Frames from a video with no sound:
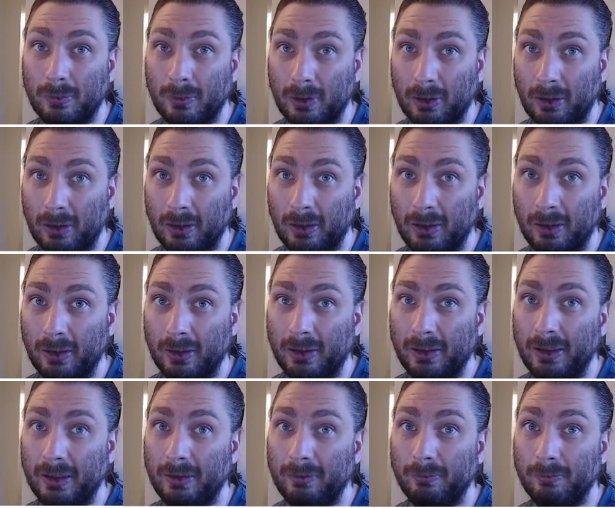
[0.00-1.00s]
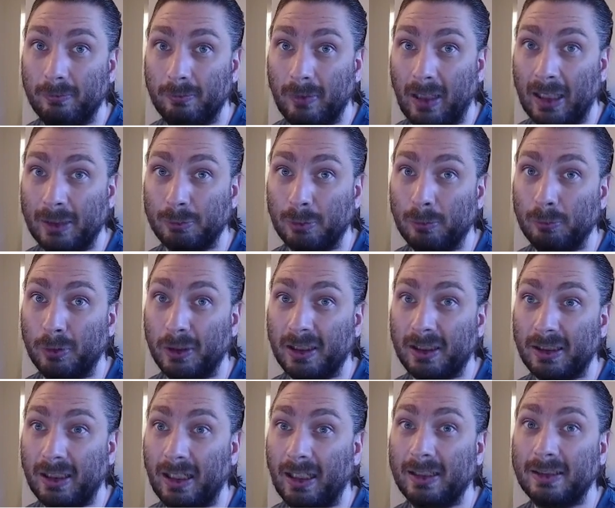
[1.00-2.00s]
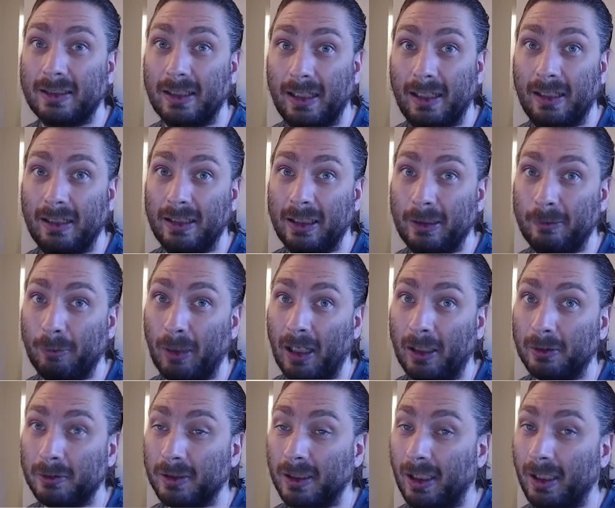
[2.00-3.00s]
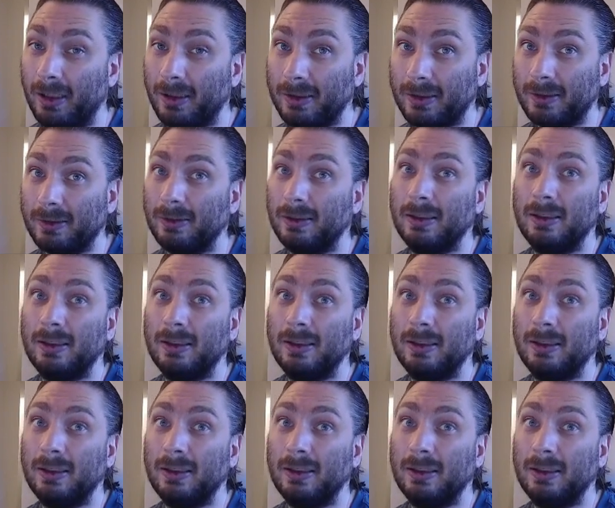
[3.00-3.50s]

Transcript: the actual brick class and the paddle class.